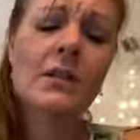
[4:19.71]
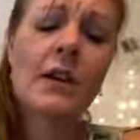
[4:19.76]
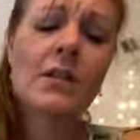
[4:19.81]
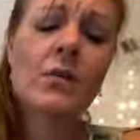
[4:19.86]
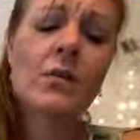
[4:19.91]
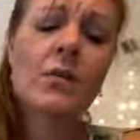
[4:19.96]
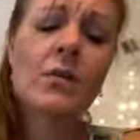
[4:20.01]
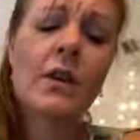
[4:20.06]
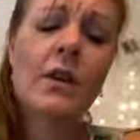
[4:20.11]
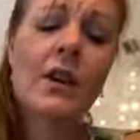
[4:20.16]

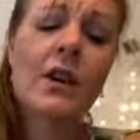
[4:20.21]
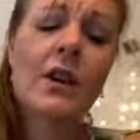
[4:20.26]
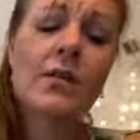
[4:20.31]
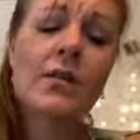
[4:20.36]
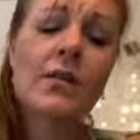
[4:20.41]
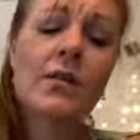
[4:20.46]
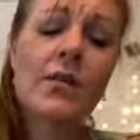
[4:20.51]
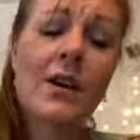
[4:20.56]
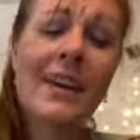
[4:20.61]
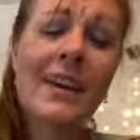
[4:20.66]
And we've,
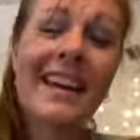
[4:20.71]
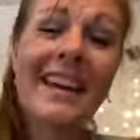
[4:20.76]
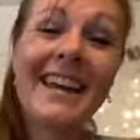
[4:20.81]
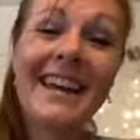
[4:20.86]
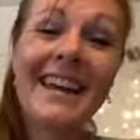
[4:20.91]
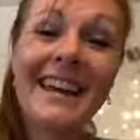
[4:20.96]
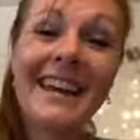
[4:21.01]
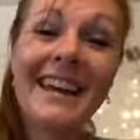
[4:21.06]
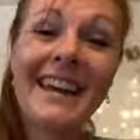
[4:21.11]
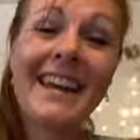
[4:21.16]

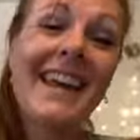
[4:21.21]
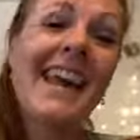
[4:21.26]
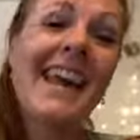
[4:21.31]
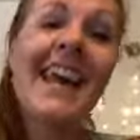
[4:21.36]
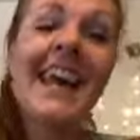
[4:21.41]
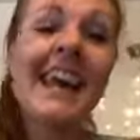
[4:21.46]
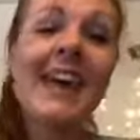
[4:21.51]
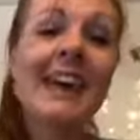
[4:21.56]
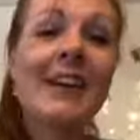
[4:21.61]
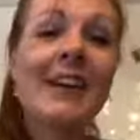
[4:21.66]

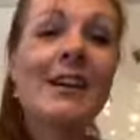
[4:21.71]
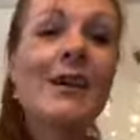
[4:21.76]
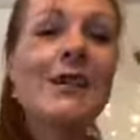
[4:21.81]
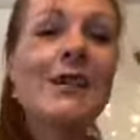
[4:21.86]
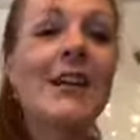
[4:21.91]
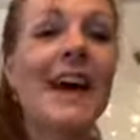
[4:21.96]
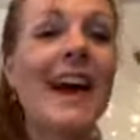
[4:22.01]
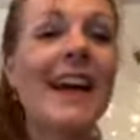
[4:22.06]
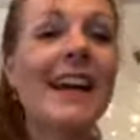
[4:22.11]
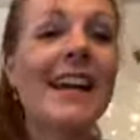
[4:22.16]
and I know
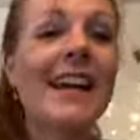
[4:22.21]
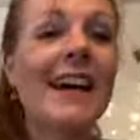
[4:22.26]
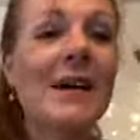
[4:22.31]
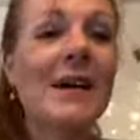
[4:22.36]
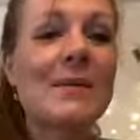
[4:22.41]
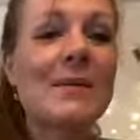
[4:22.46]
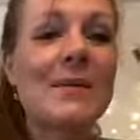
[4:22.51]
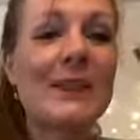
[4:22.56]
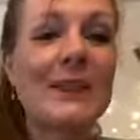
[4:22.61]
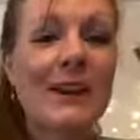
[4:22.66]
that
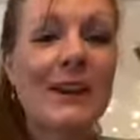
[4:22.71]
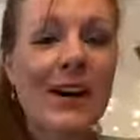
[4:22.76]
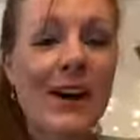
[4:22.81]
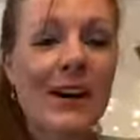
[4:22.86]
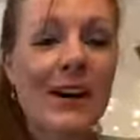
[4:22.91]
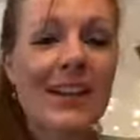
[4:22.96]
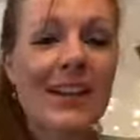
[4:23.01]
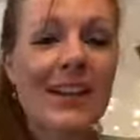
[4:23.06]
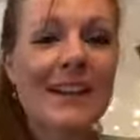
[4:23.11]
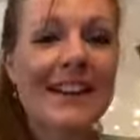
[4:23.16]

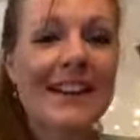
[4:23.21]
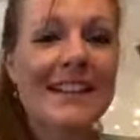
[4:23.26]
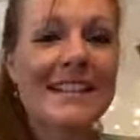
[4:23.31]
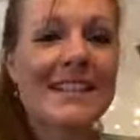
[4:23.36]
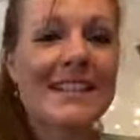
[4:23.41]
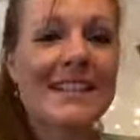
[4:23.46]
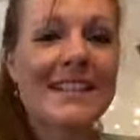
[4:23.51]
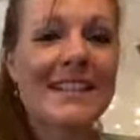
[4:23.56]
Yakarta